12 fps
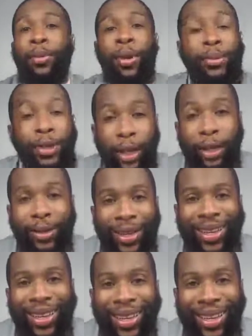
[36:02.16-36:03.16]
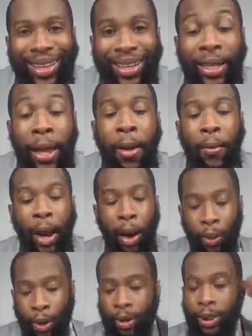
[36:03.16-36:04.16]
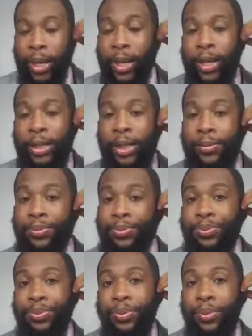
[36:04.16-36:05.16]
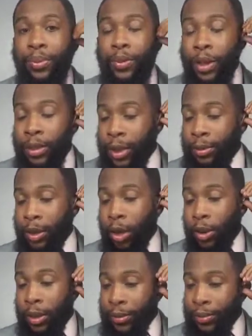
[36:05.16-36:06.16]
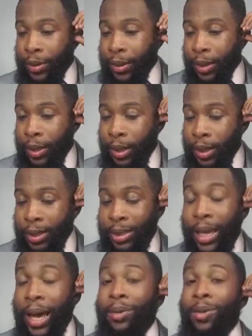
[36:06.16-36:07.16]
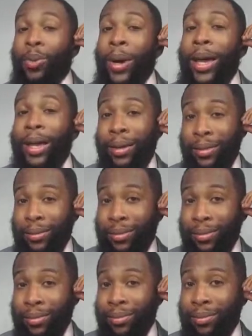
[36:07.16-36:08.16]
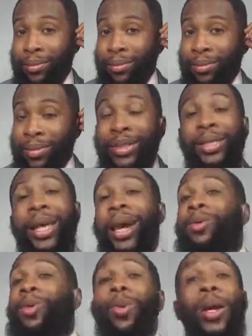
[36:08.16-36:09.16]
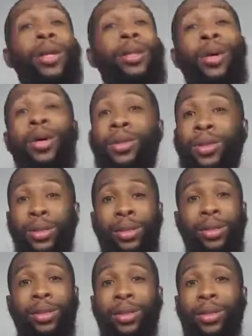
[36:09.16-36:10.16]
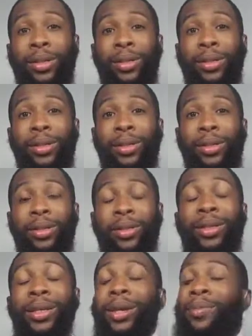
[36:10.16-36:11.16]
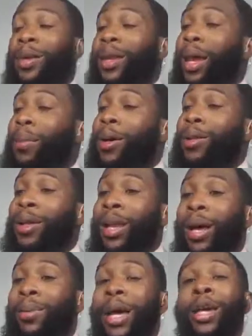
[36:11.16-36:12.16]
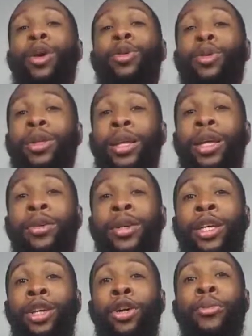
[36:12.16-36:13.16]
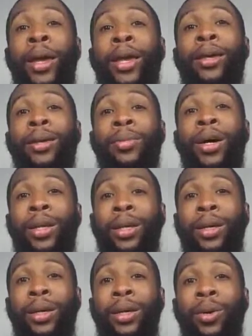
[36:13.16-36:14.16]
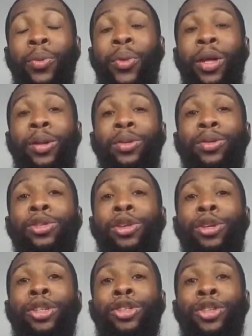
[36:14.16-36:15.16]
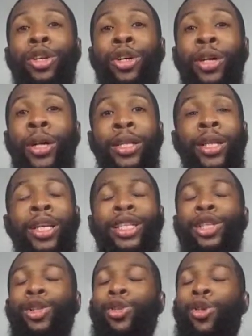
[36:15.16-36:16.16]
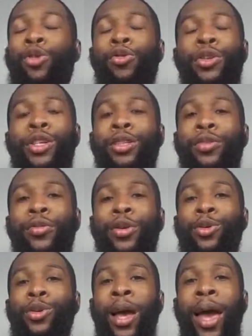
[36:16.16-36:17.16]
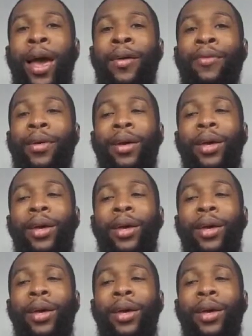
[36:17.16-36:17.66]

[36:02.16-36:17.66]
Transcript: what I'm saying. But I will say this. James Dolan, stay out the way. Stay out the way, dogs. Just keep your name out the limelight. Yo, literally, you're making money. Win, lose, or draw. There's no reason for you to have